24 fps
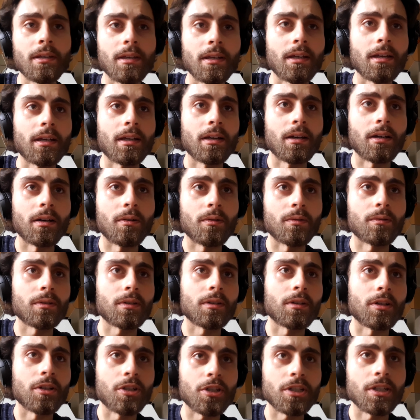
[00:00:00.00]
uh, we're
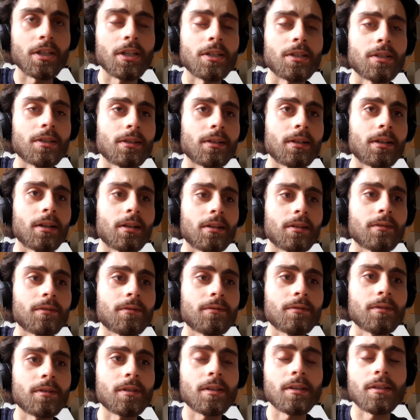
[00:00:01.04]
gonna change a lot of
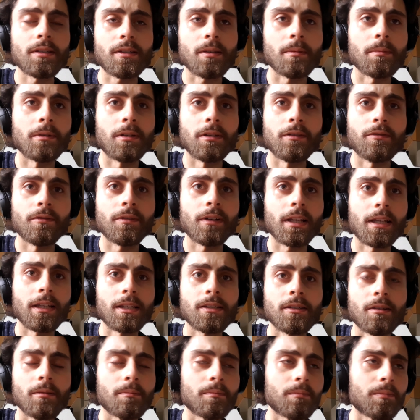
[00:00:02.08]
some diff like
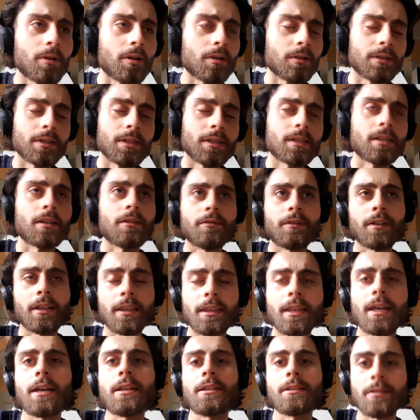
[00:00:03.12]
some parts and stuff like
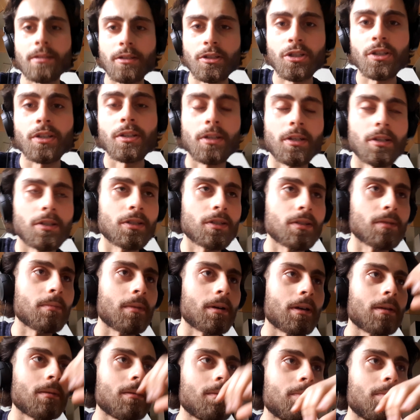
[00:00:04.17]
that. Shittich, my